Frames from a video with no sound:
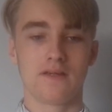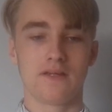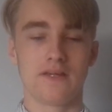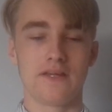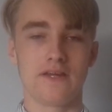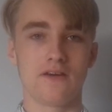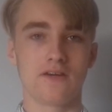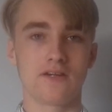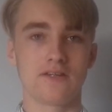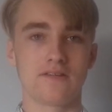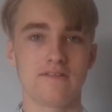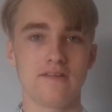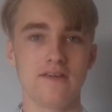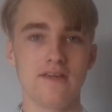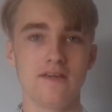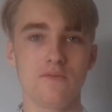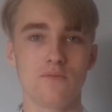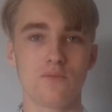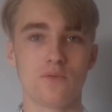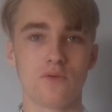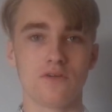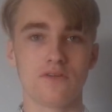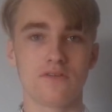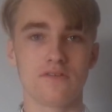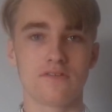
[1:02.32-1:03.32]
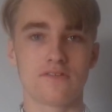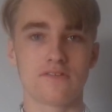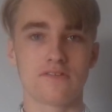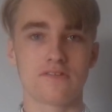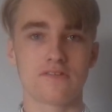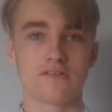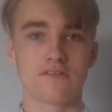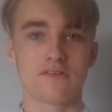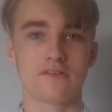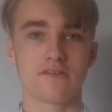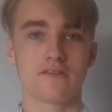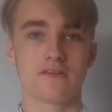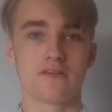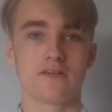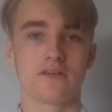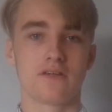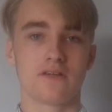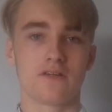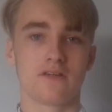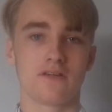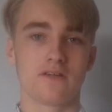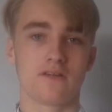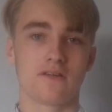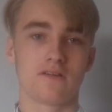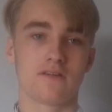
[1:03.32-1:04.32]
the idea was
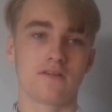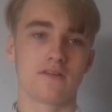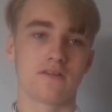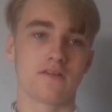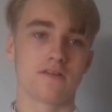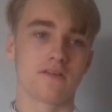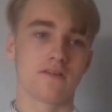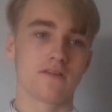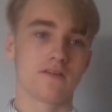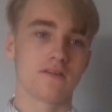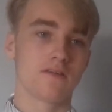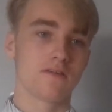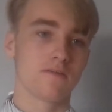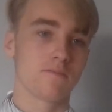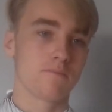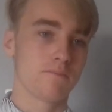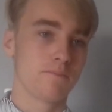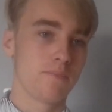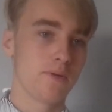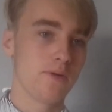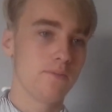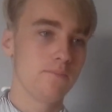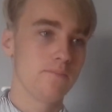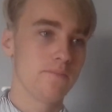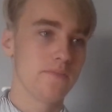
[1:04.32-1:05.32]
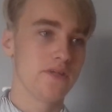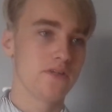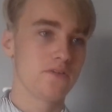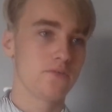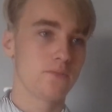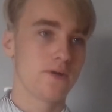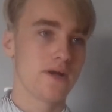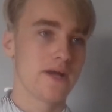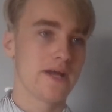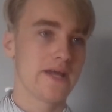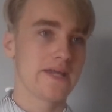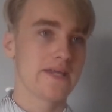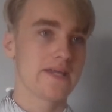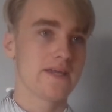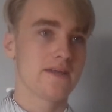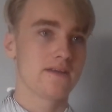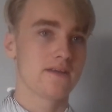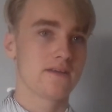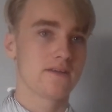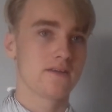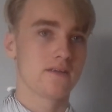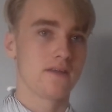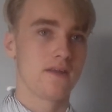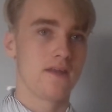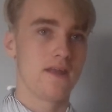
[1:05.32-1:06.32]
bomb Midway,
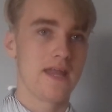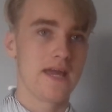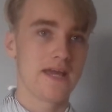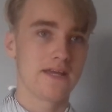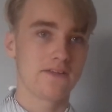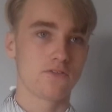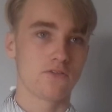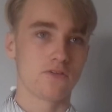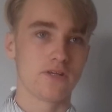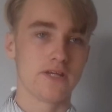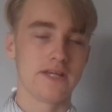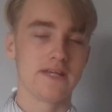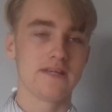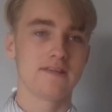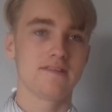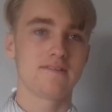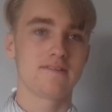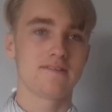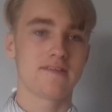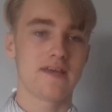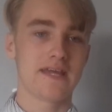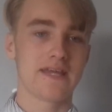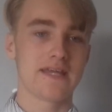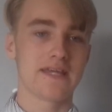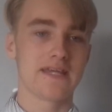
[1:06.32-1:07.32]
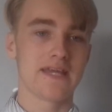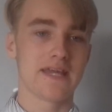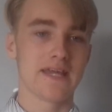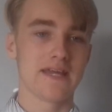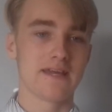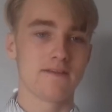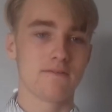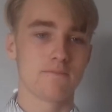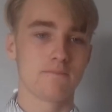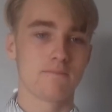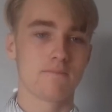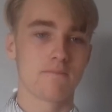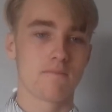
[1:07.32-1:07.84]
land on it, take it.